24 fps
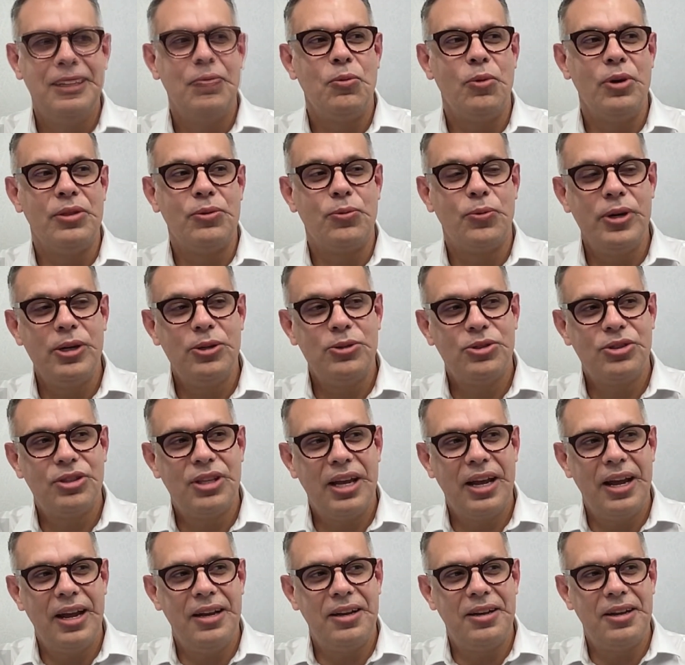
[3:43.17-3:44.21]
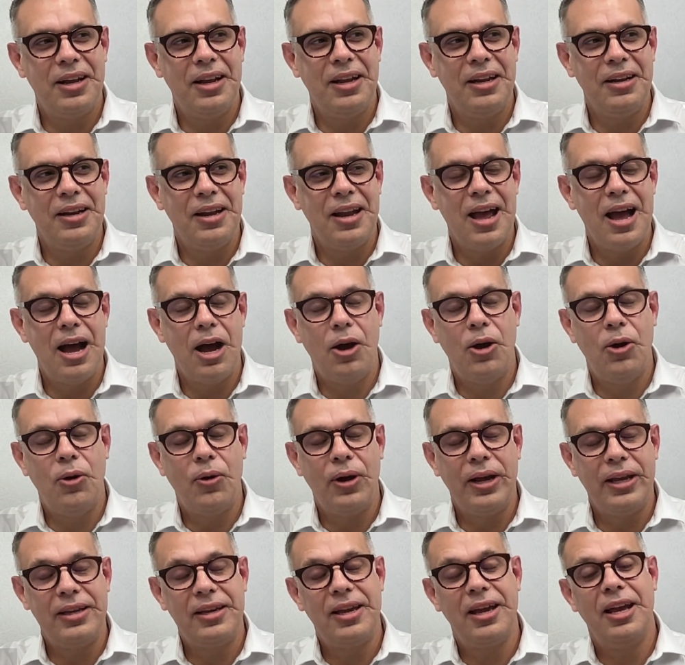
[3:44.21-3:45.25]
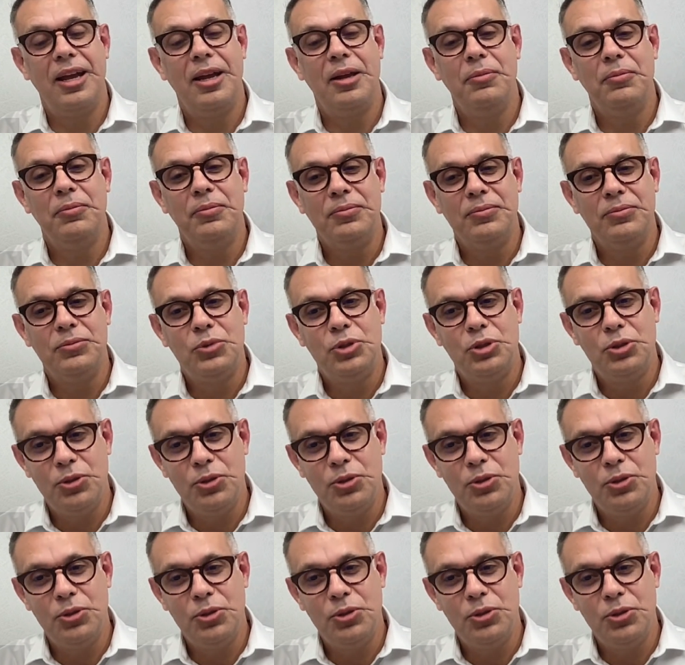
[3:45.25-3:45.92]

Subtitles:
with real estate and how I came